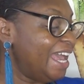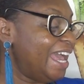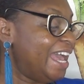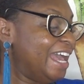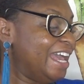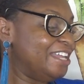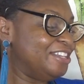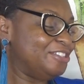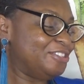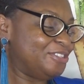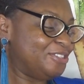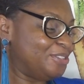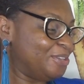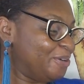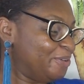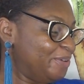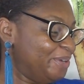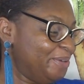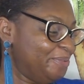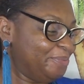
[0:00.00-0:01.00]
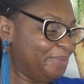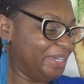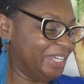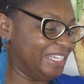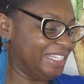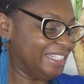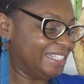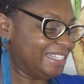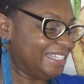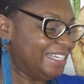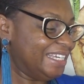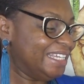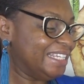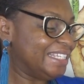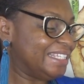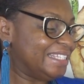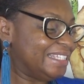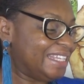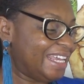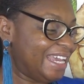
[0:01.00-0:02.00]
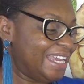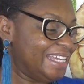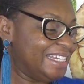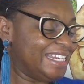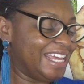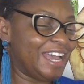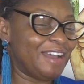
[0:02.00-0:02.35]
And so it went. State